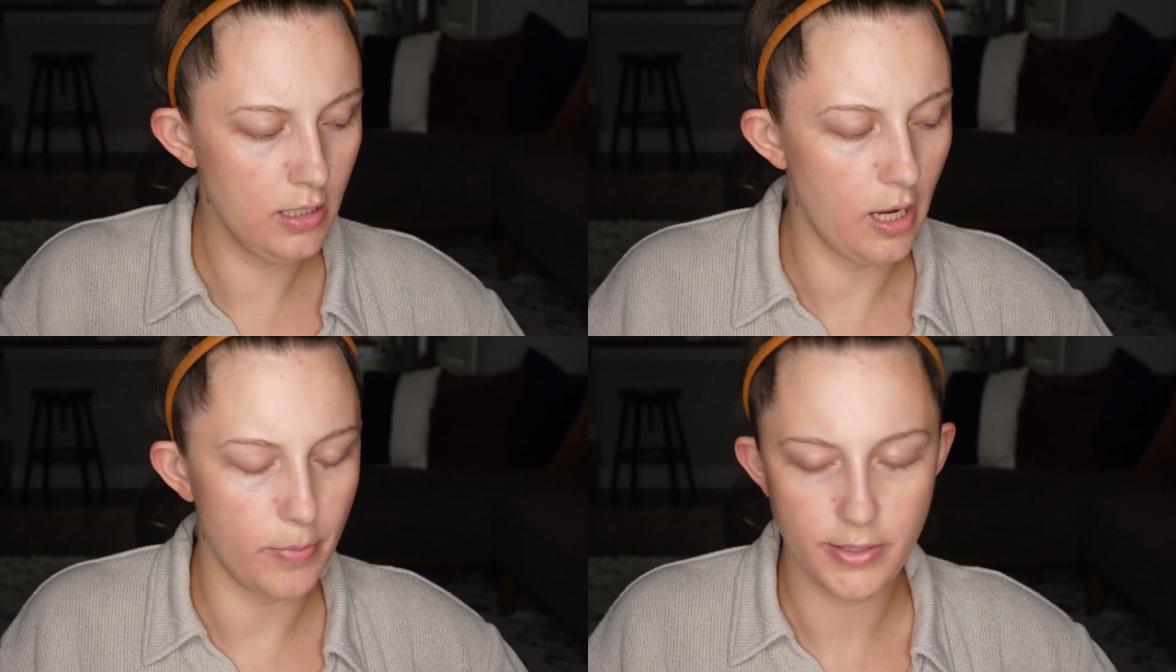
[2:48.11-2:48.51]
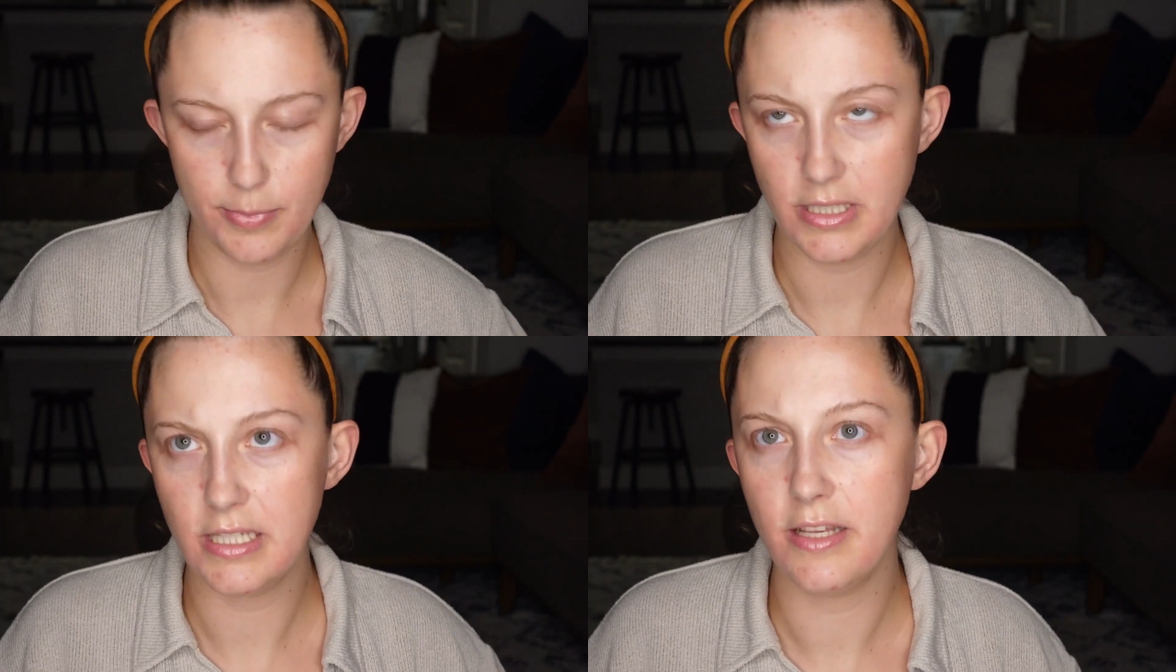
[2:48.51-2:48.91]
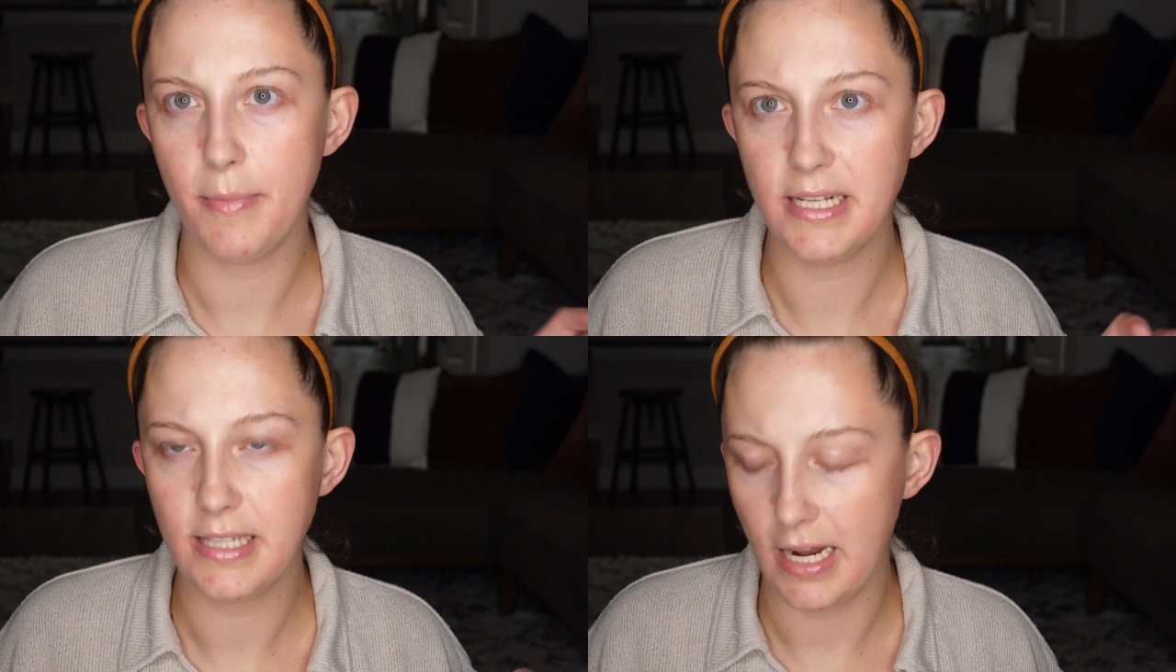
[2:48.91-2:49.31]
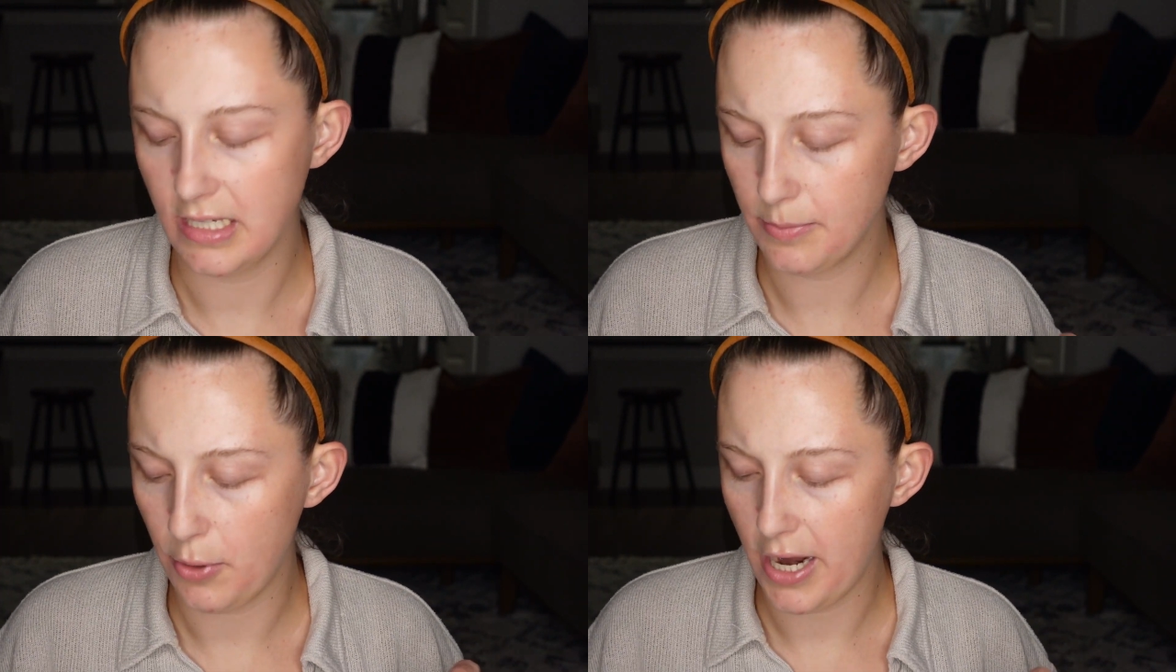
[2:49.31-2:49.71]
couple spritzes of my setting
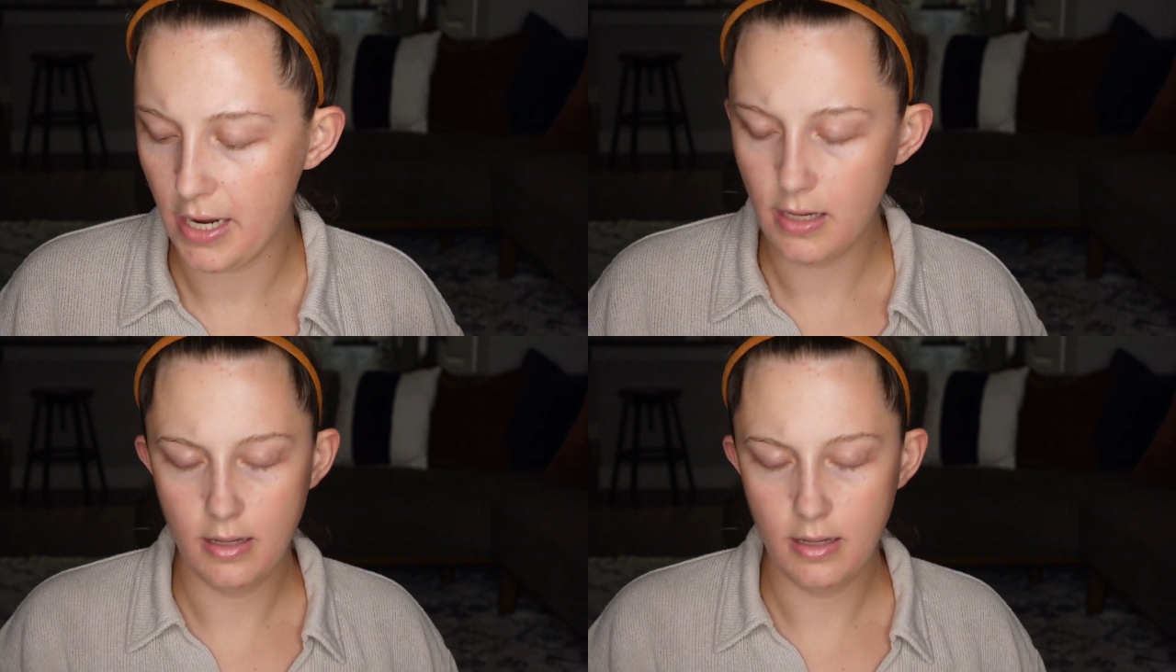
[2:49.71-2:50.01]
spray.